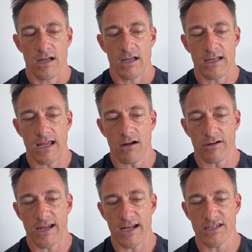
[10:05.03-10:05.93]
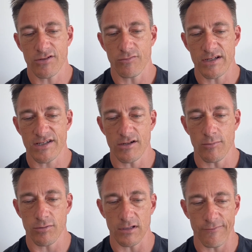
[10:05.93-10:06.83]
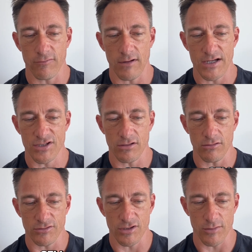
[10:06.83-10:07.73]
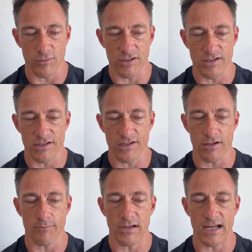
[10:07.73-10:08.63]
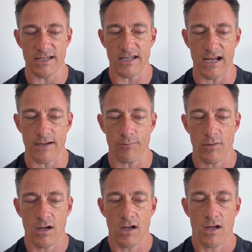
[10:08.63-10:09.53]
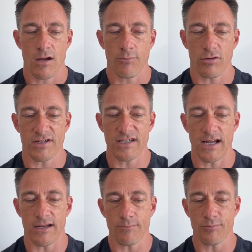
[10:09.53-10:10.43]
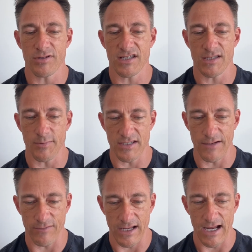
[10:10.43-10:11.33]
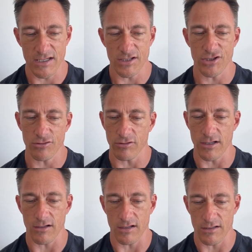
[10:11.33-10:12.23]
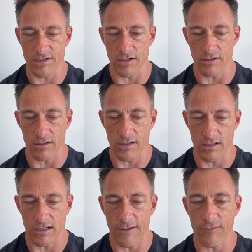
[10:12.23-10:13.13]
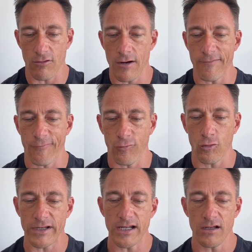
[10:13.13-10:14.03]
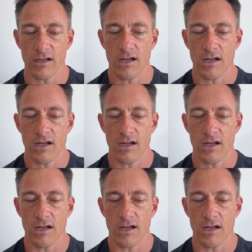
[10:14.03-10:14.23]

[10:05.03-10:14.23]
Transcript: Now, cancer risk, cell proliferation, long-term users, so PSA, prostate-specific antigen, so if you're over 40,